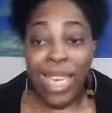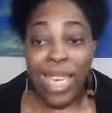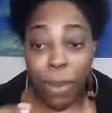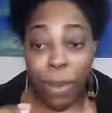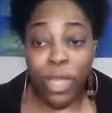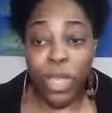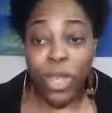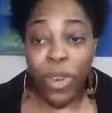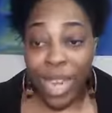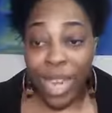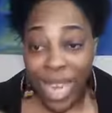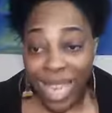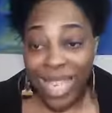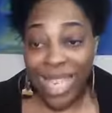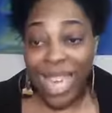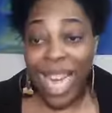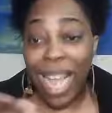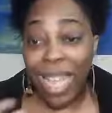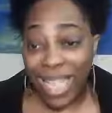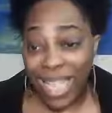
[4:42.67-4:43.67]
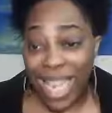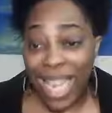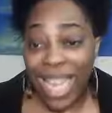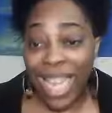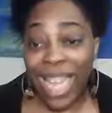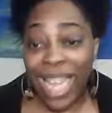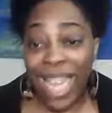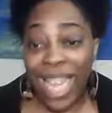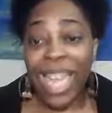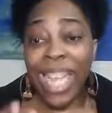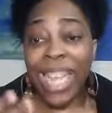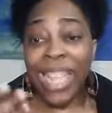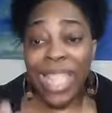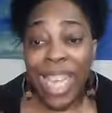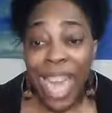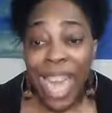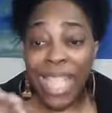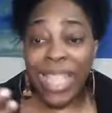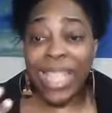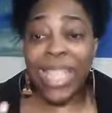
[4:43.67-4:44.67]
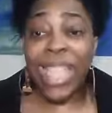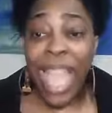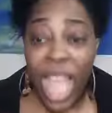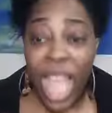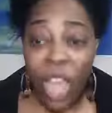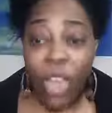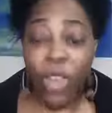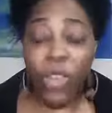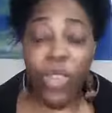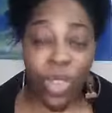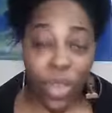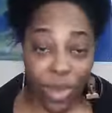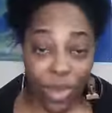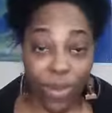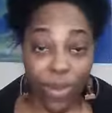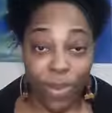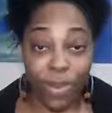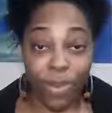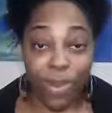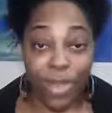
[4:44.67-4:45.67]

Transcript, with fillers: I'm sorry, did I say it again? Did I tell you